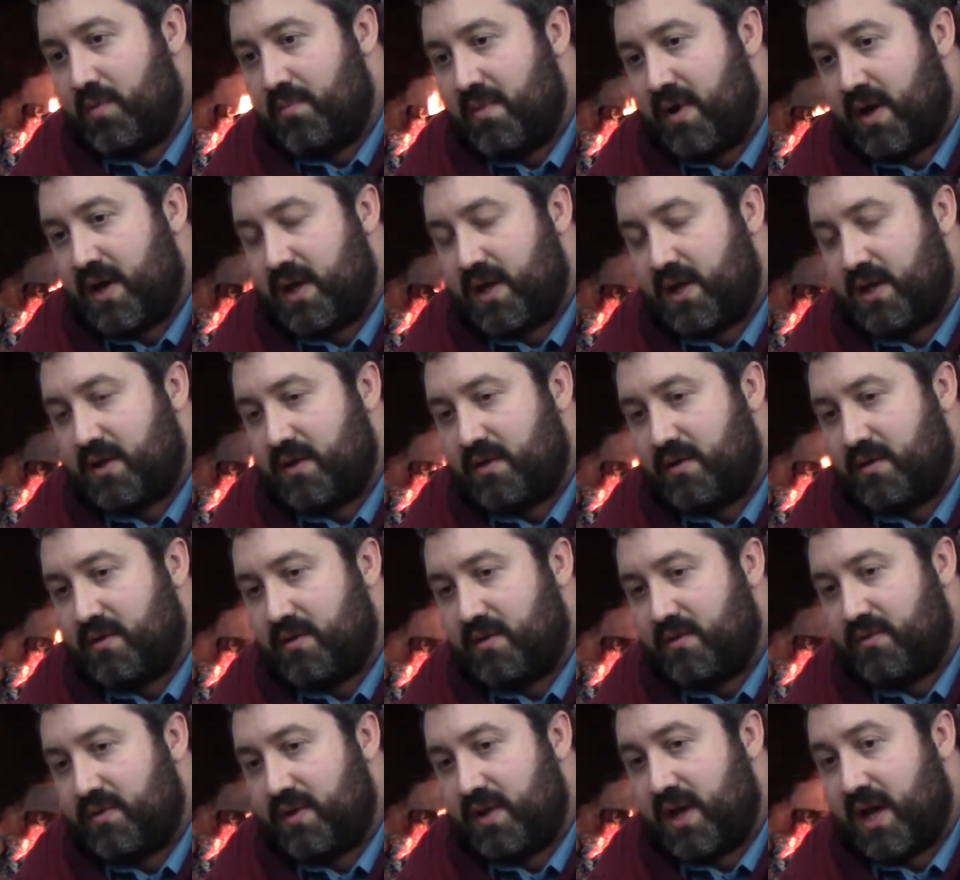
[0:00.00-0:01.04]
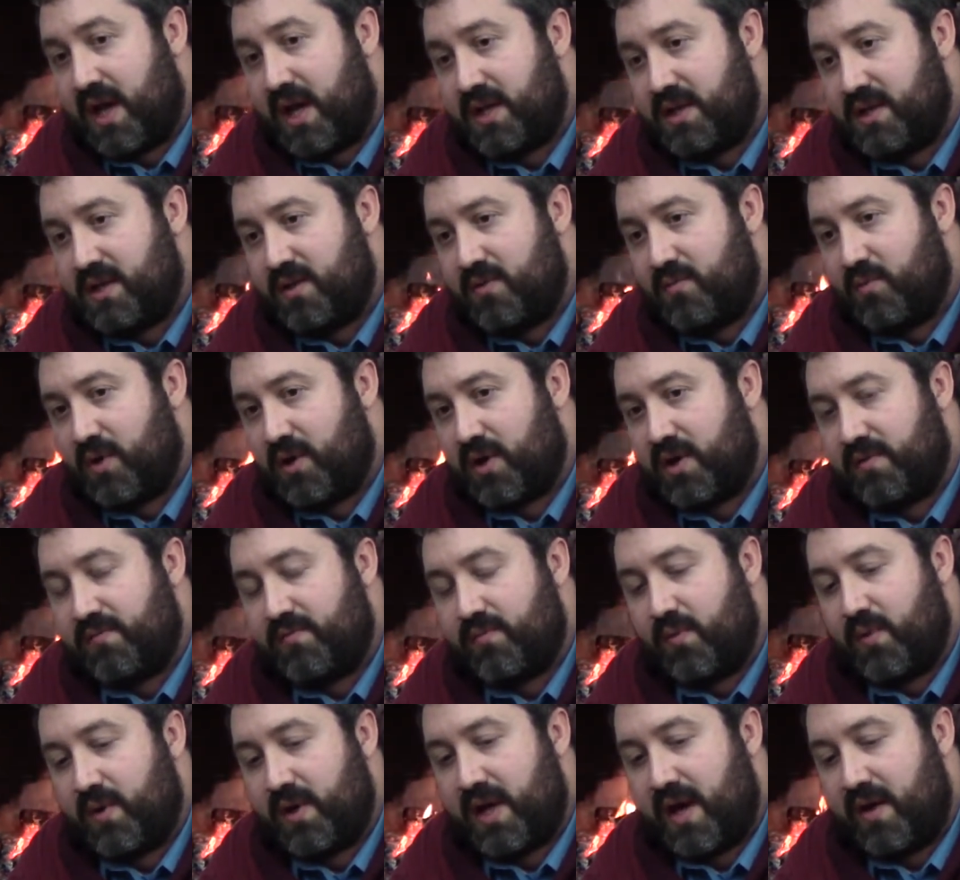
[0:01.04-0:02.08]
more money than I did
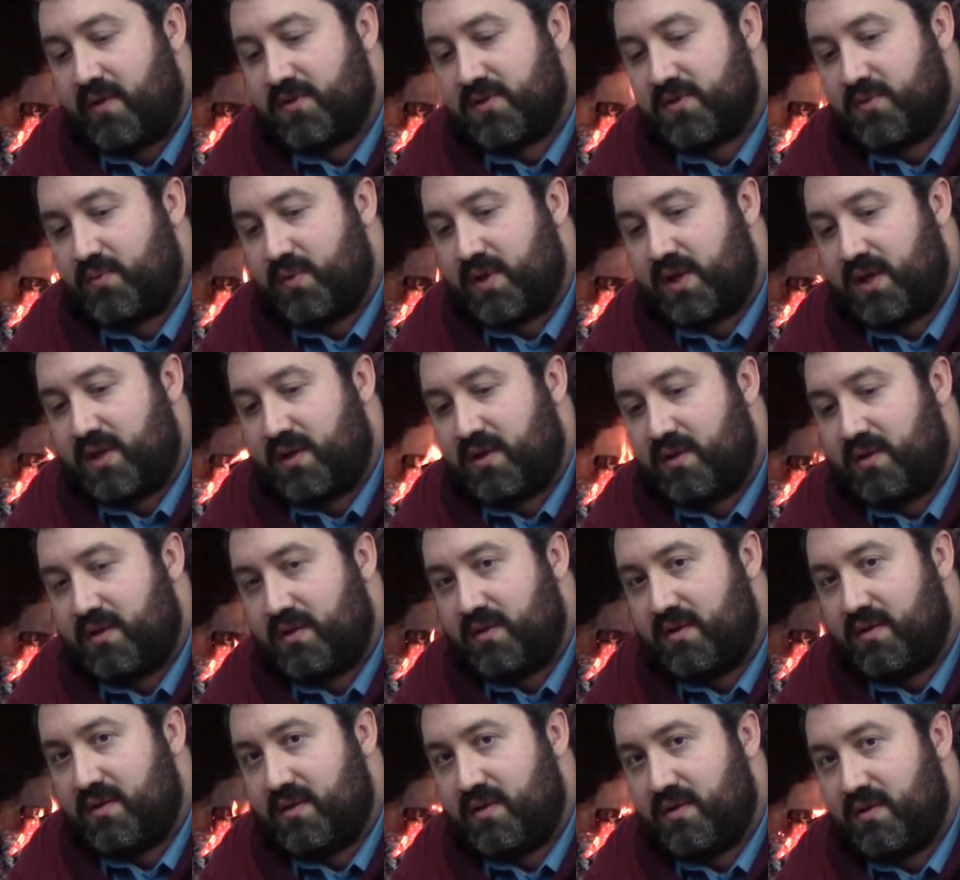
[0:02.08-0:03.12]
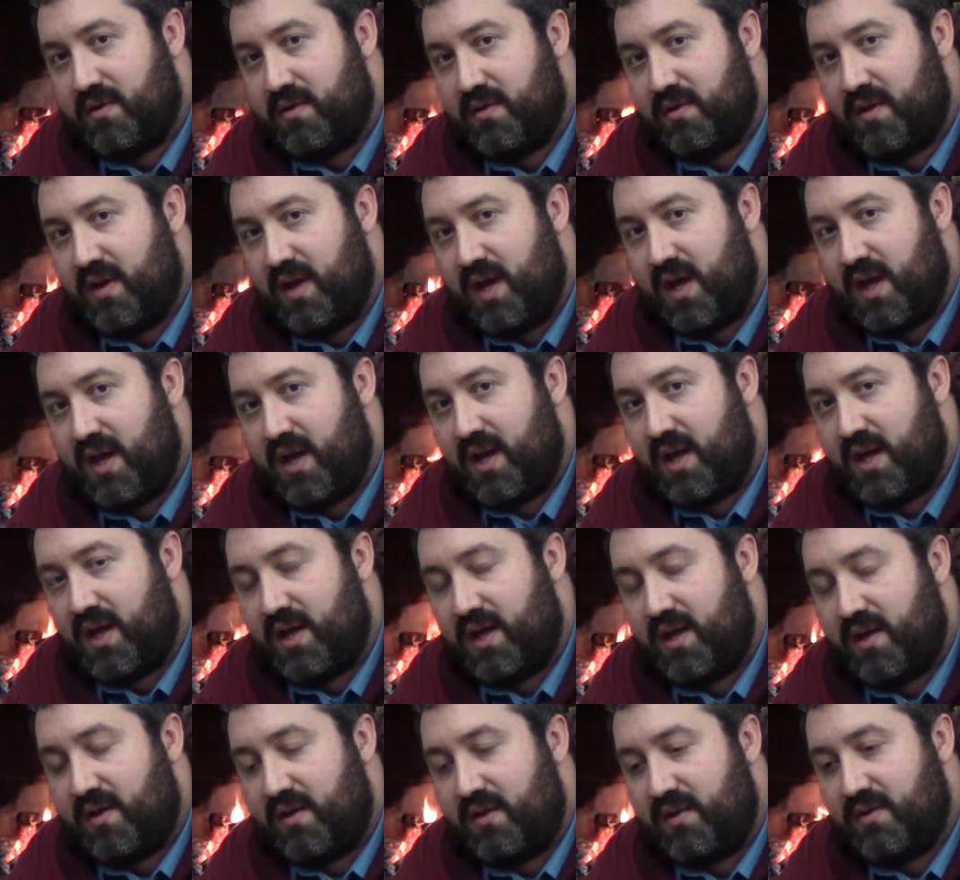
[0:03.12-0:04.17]
working 40 hours a week
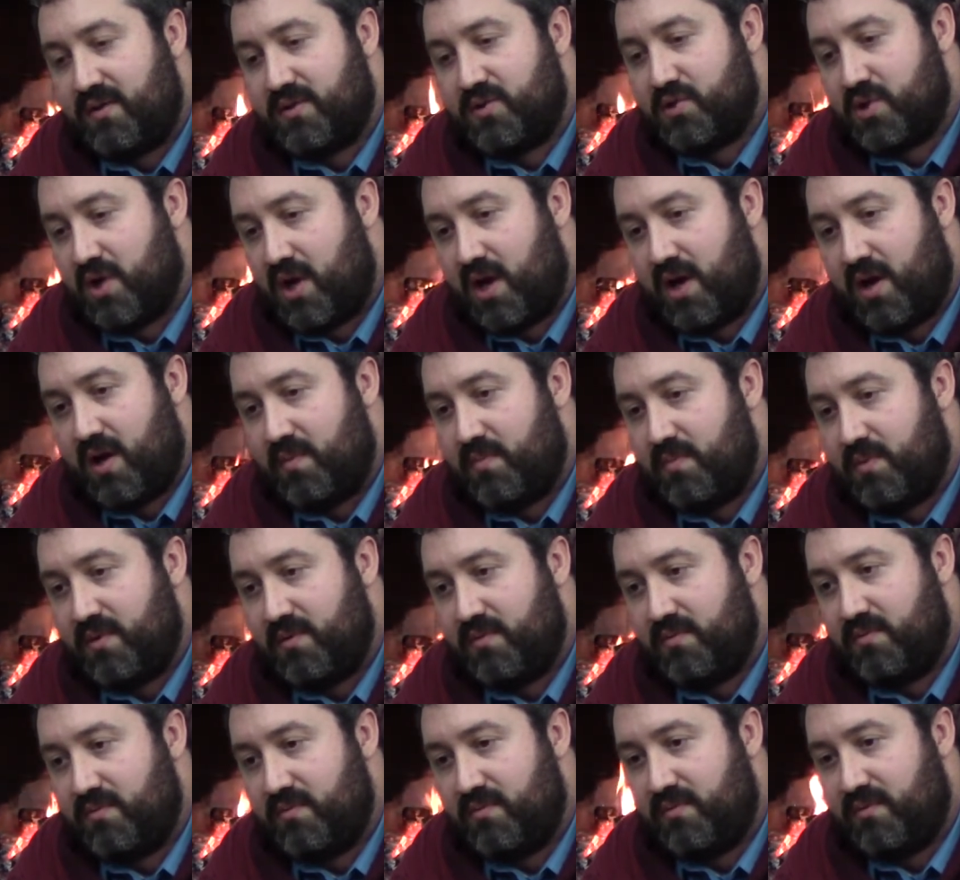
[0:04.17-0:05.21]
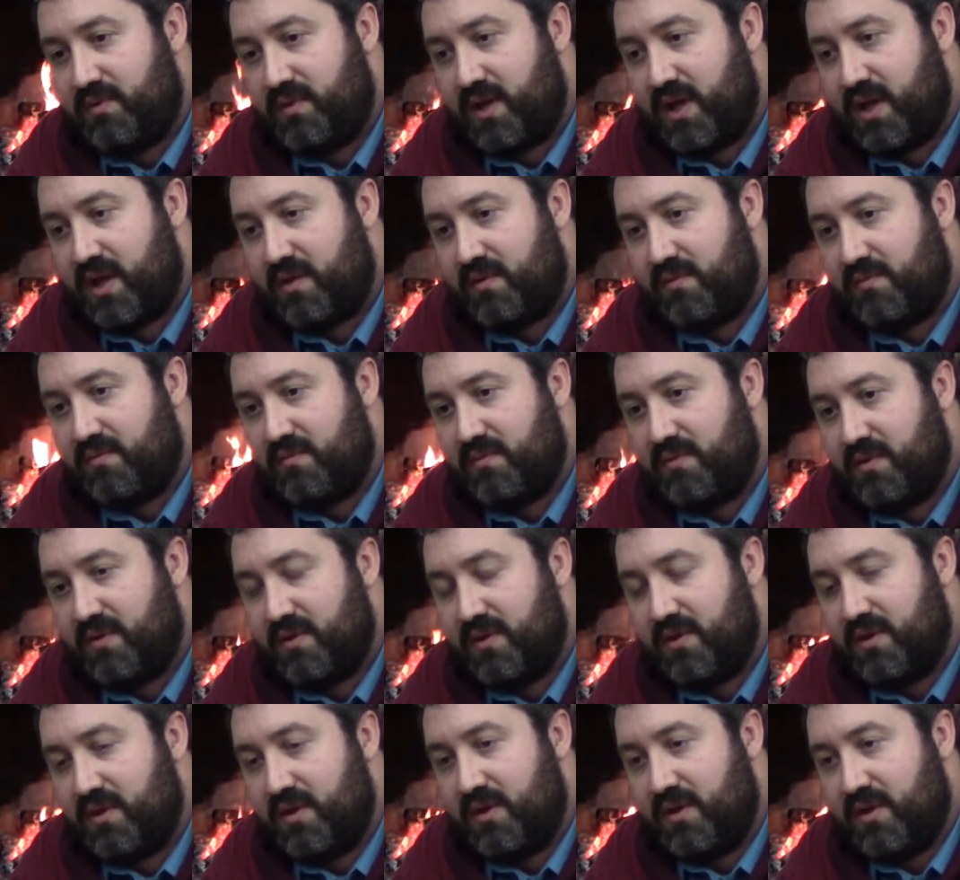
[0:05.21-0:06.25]
at a job that
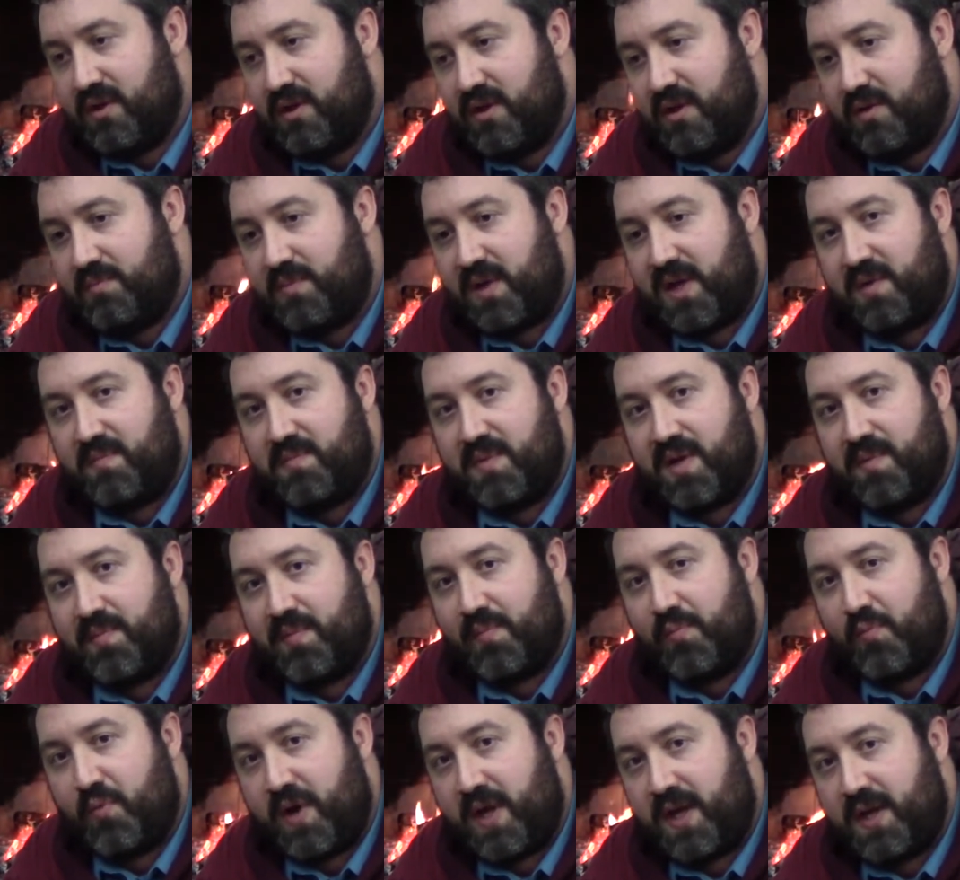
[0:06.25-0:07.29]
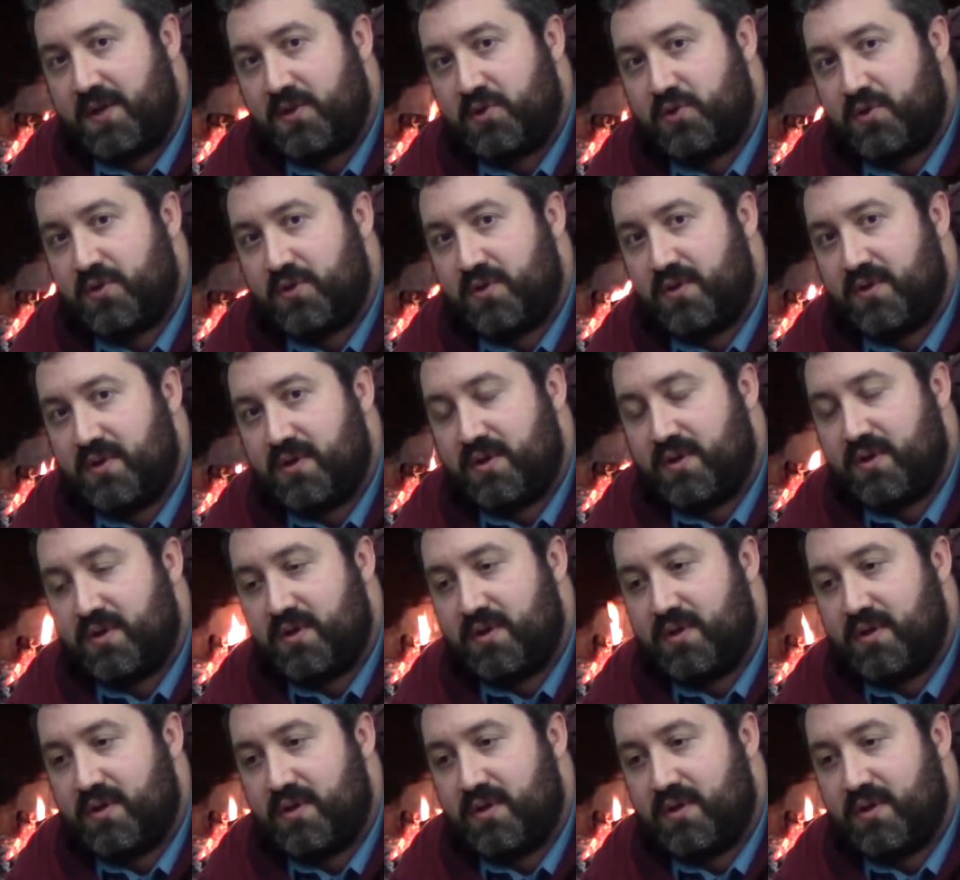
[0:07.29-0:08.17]
paid minimum wage.